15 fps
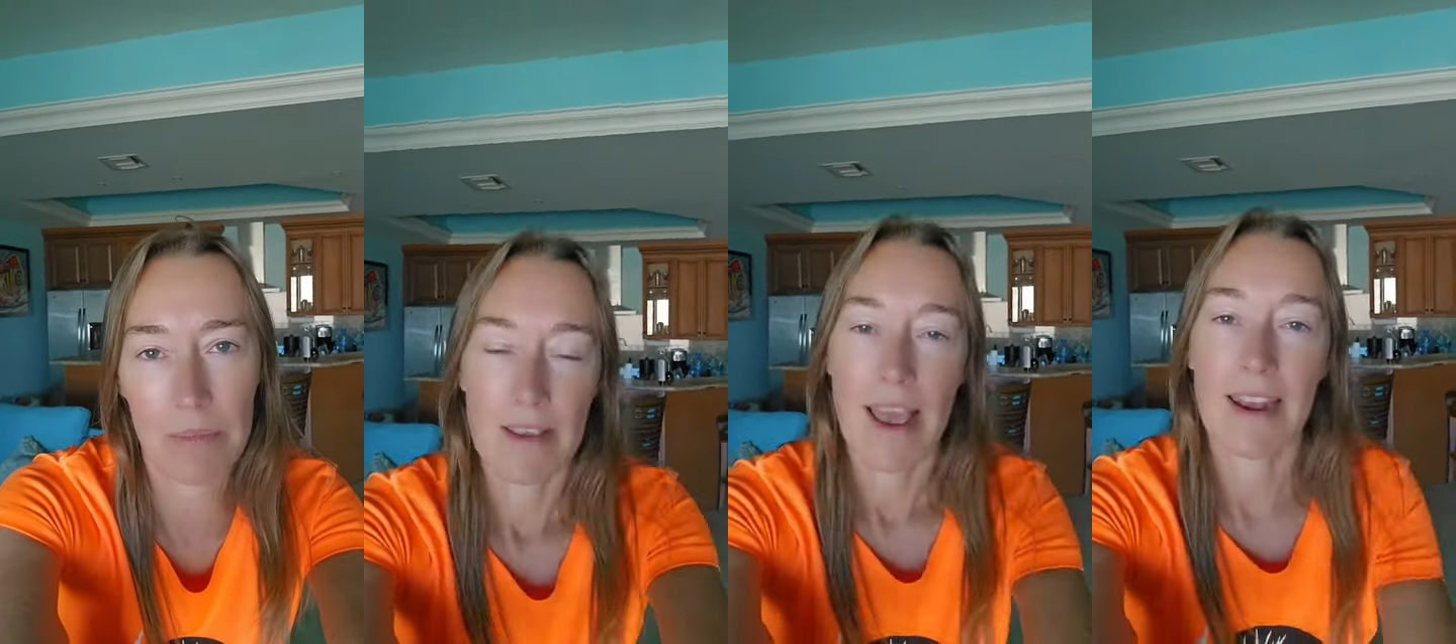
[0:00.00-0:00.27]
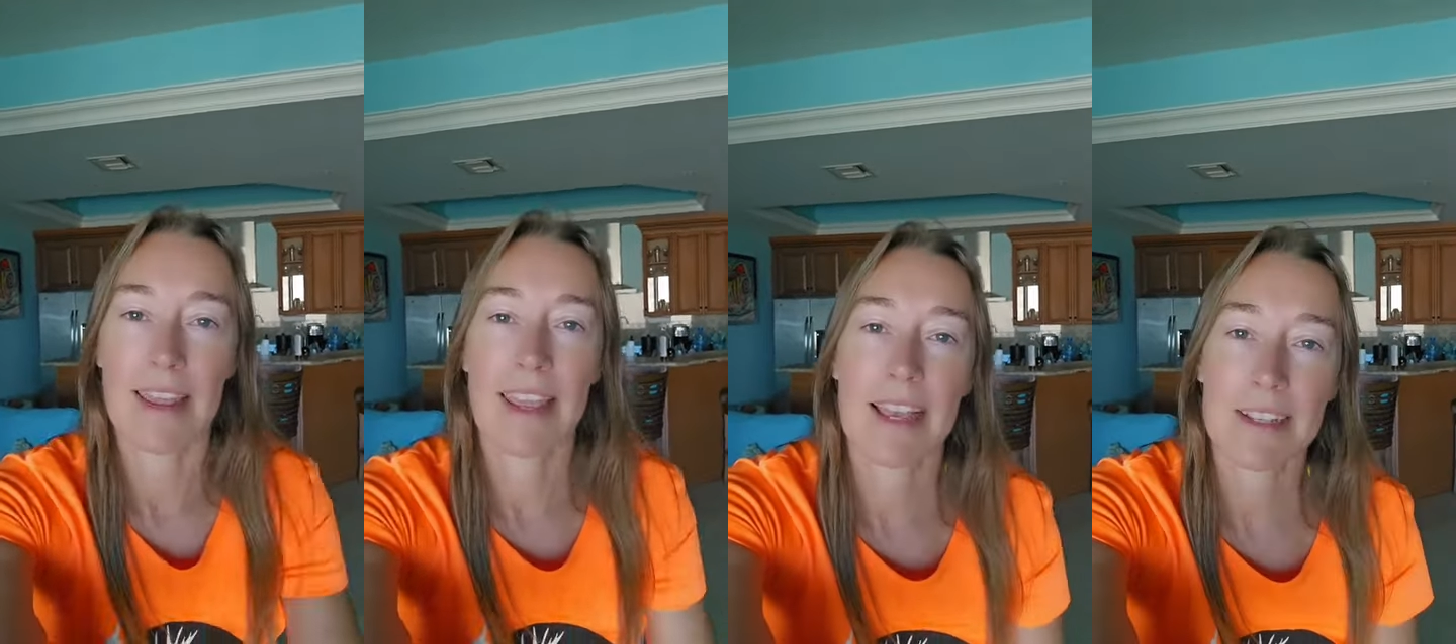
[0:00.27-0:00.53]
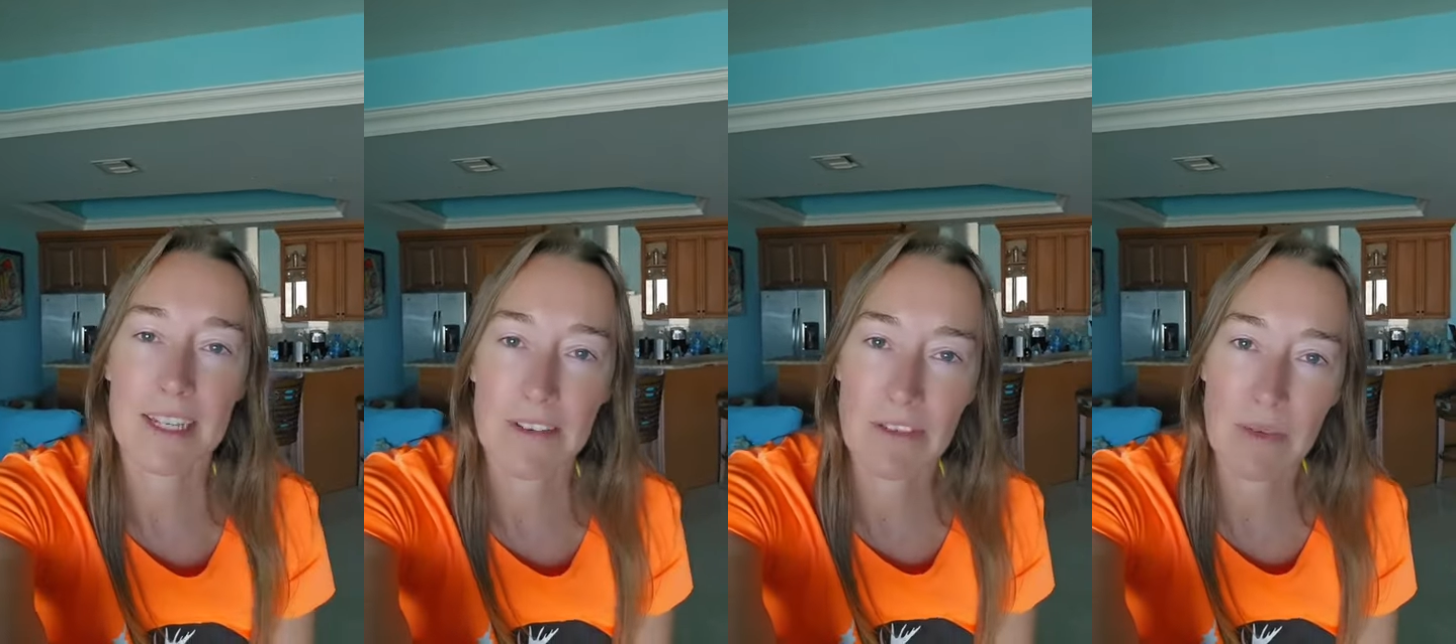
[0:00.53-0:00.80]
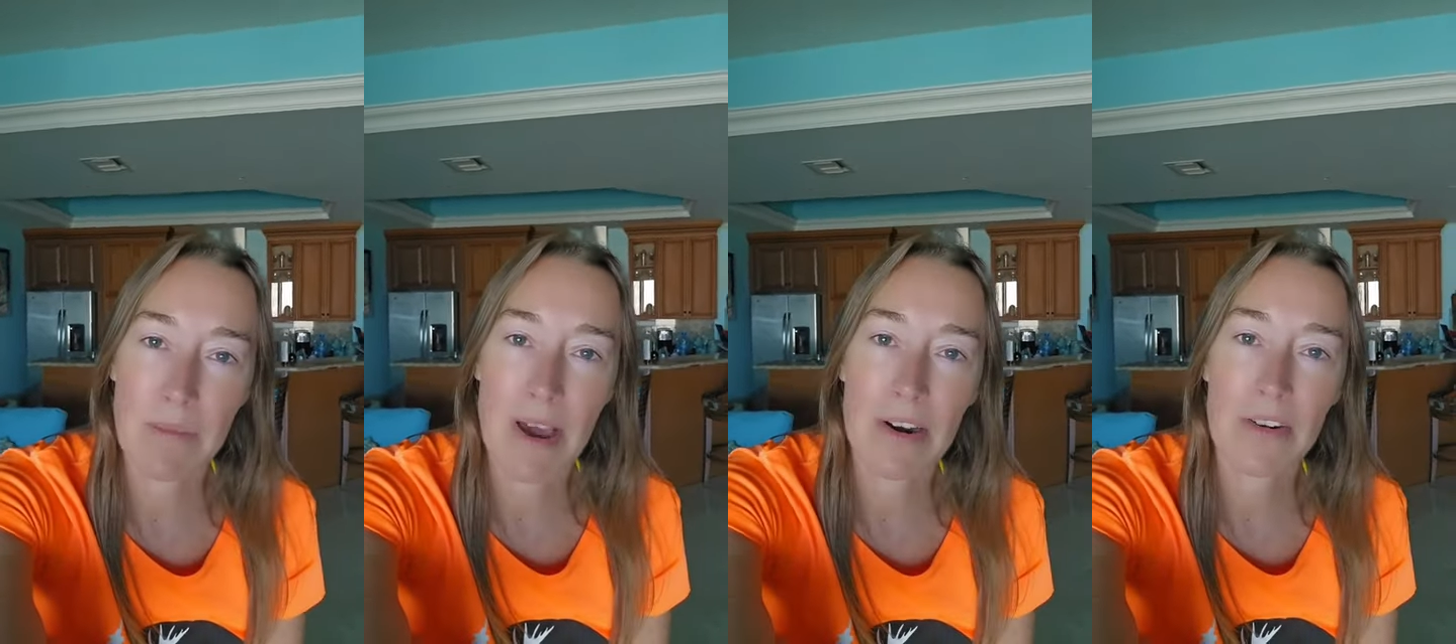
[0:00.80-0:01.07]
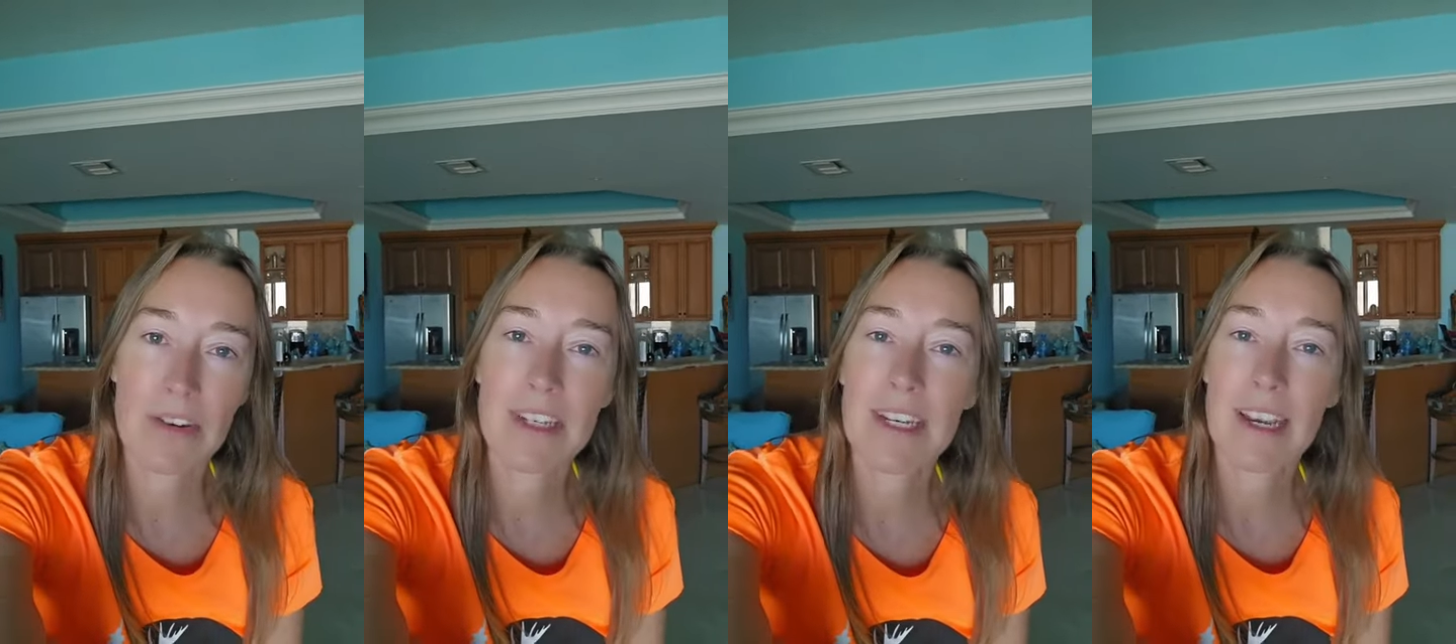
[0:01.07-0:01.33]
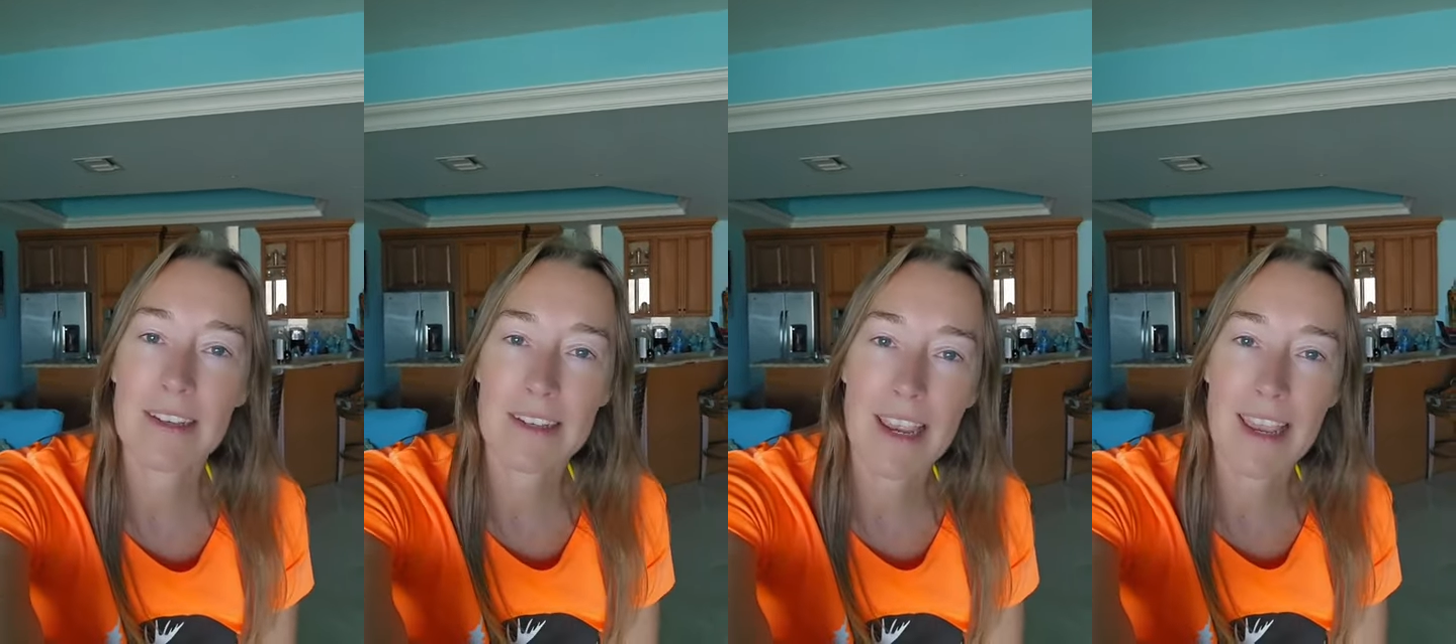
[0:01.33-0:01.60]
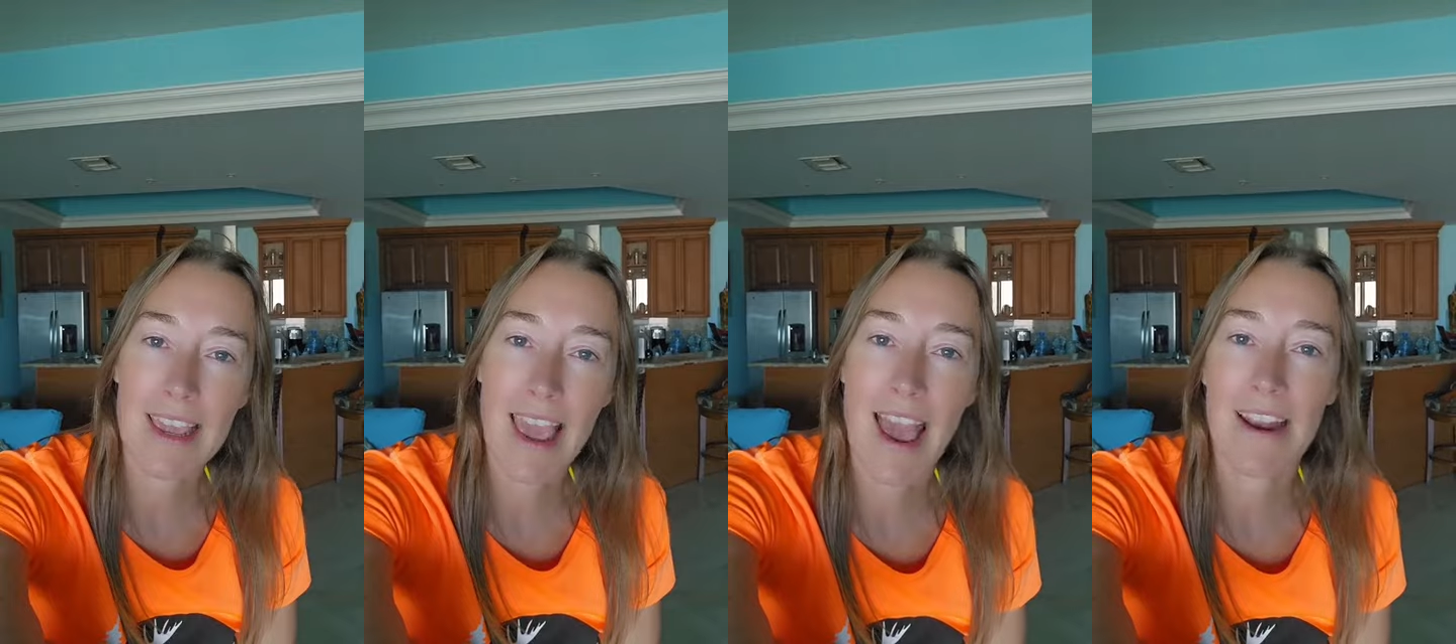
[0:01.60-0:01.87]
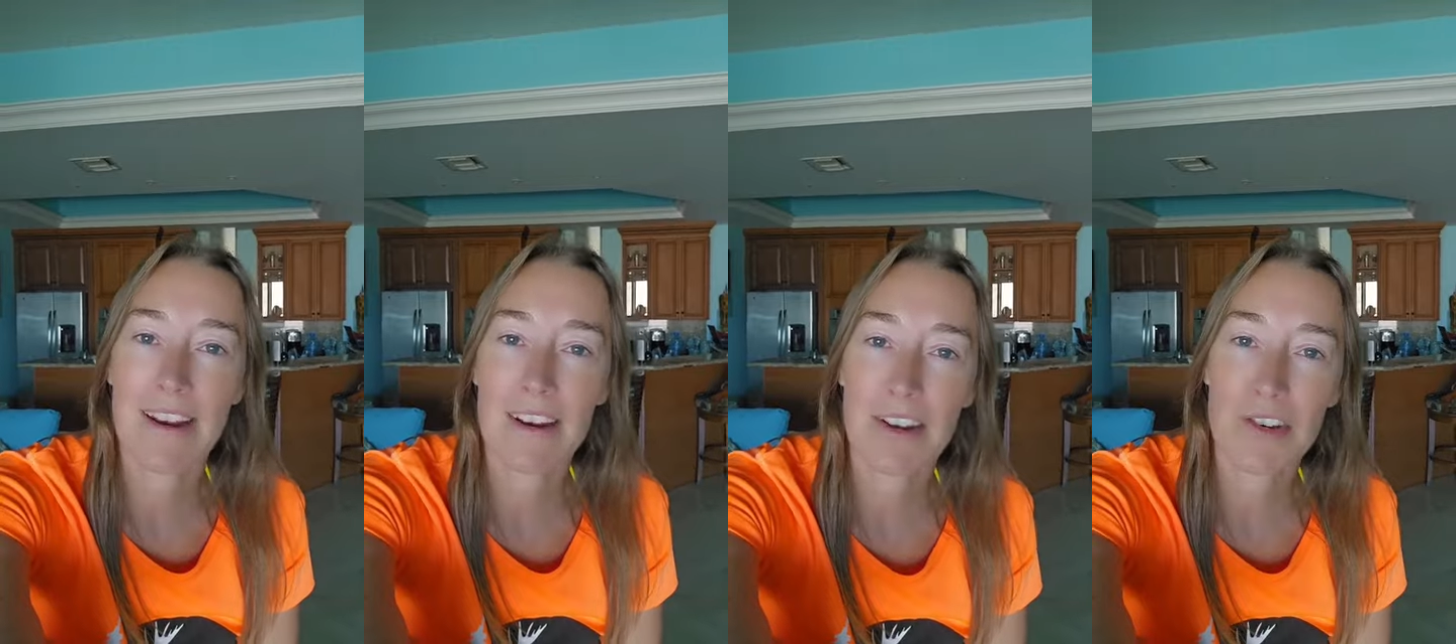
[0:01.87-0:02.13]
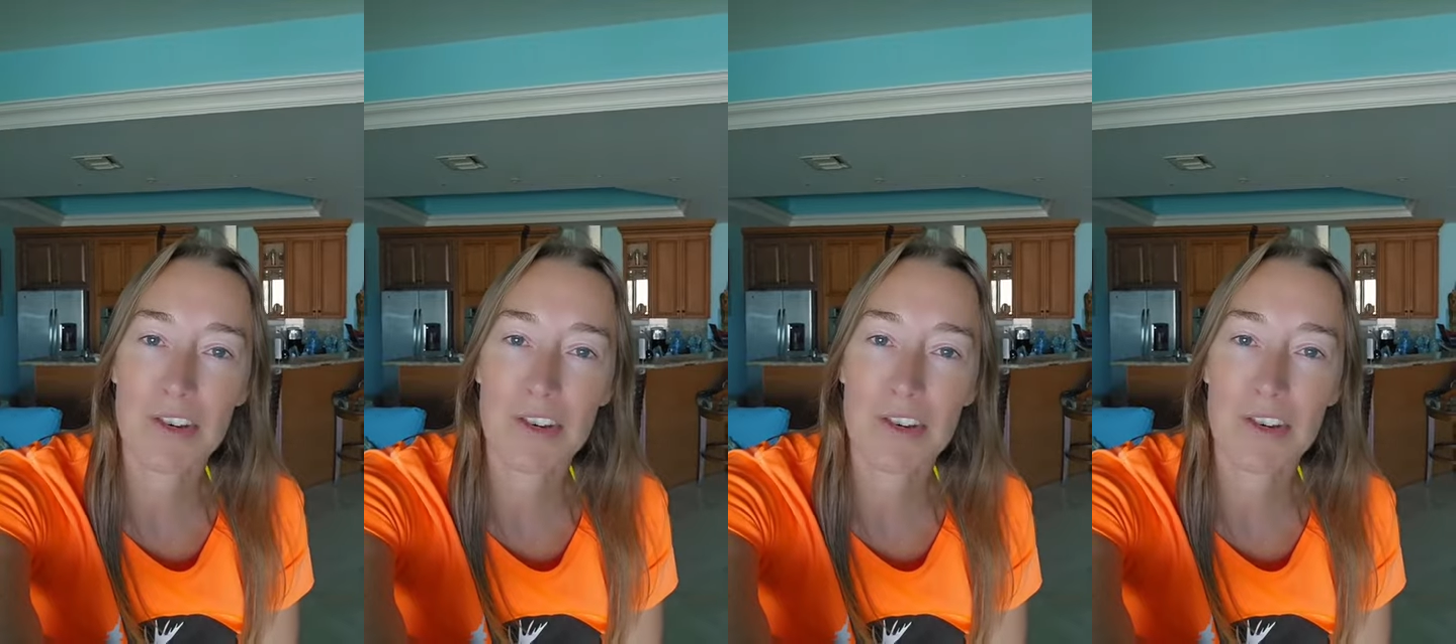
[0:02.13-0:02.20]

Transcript: And it gets even better. DSA Canada